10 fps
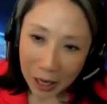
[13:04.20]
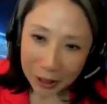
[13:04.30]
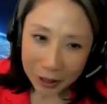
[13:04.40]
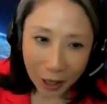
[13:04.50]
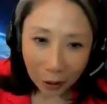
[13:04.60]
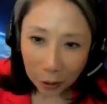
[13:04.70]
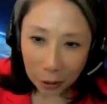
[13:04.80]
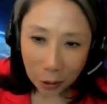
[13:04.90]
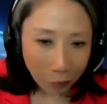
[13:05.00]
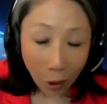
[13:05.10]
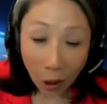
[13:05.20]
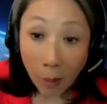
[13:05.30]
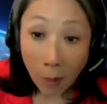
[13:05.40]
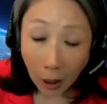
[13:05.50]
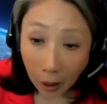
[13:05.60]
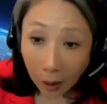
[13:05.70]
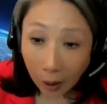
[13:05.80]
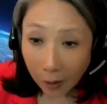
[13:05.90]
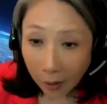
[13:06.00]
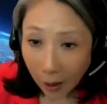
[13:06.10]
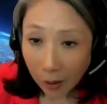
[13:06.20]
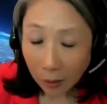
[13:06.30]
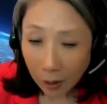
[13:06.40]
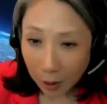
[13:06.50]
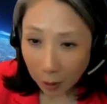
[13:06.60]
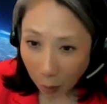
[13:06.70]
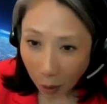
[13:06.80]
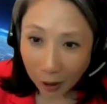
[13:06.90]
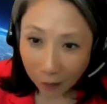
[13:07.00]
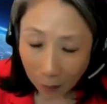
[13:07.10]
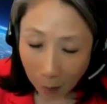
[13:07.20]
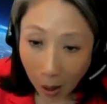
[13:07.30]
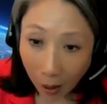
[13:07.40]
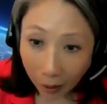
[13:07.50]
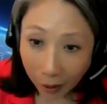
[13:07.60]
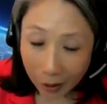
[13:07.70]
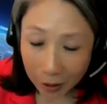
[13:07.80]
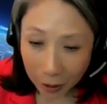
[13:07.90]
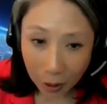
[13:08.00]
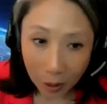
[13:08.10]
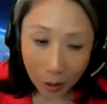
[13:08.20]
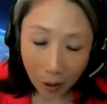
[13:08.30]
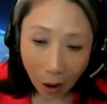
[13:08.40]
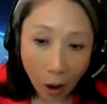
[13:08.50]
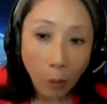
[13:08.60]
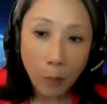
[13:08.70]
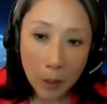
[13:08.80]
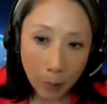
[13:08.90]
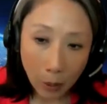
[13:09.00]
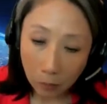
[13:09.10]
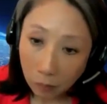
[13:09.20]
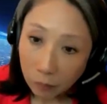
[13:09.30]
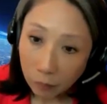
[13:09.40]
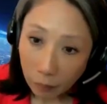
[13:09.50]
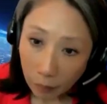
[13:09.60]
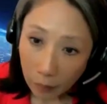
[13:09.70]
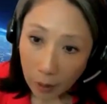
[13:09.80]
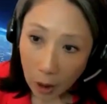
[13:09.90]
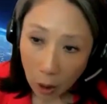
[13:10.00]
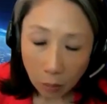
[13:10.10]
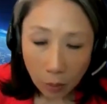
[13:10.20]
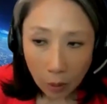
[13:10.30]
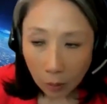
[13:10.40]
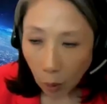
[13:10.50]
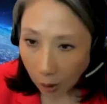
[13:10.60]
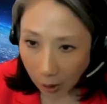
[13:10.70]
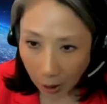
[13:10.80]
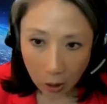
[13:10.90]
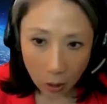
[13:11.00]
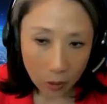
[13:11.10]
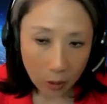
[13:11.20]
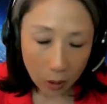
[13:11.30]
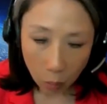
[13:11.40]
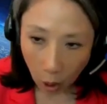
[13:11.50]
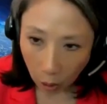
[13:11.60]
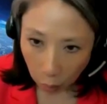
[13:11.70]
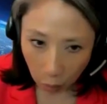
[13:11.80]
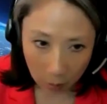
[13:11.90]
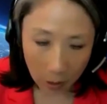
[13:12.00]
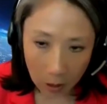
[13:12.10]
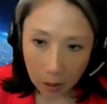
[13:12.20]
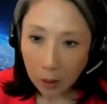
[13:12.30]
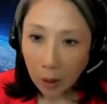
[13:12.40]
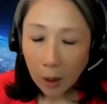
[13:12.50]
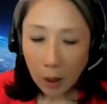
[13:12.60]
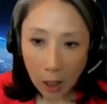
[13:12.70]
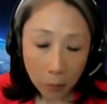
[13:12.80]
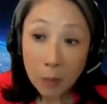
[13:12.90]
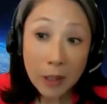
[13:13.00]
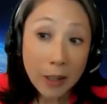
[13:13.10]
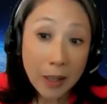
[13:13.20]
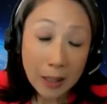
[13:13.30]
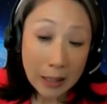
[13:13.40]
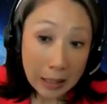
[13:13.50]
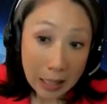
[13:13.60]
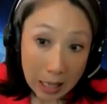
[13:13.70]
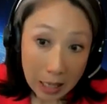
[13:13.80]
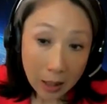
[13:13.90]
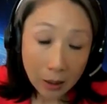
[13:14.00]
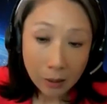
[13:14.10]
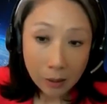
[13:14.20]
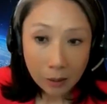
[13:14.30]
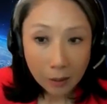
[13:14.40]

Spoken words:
that it's not going to sort of run amok, and that in the running of amok, it's going to harm people. Wrong diagnosis, wrong treatment that they didn't need,